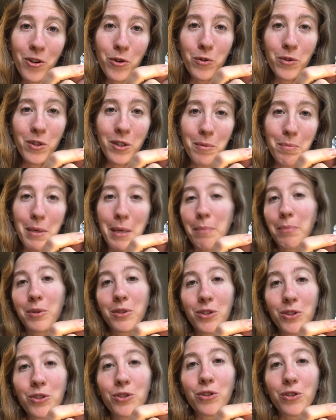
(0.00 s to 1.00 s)
or
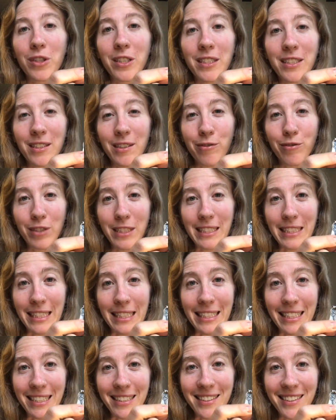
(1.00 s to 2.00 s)
people's stories of
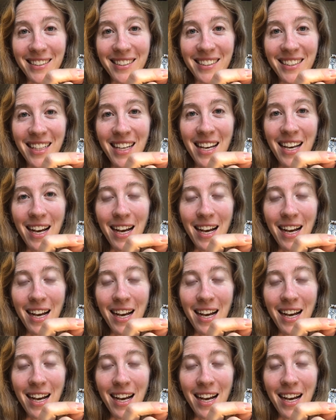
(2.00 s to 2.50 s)
resilience.